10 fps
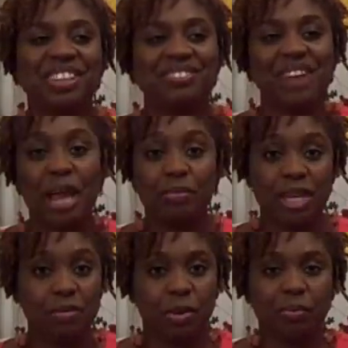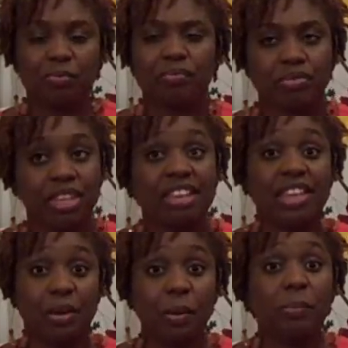with the right people,
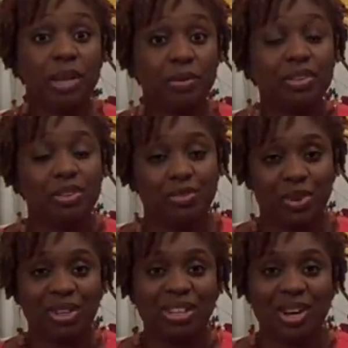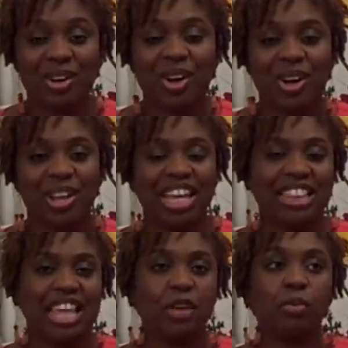they will be with you for the long haul,
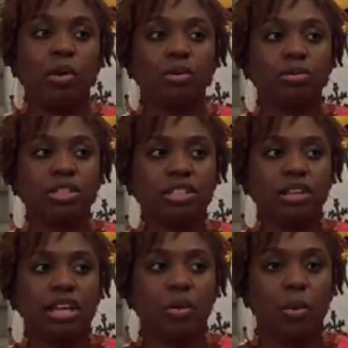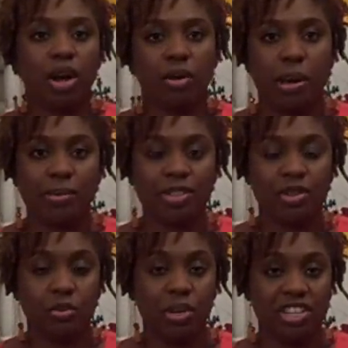and they won't walk away
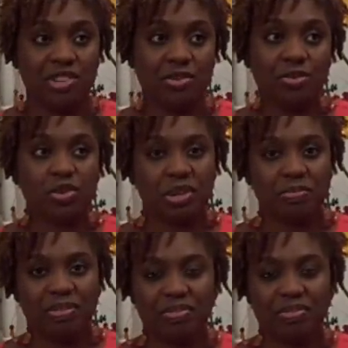with you when you trip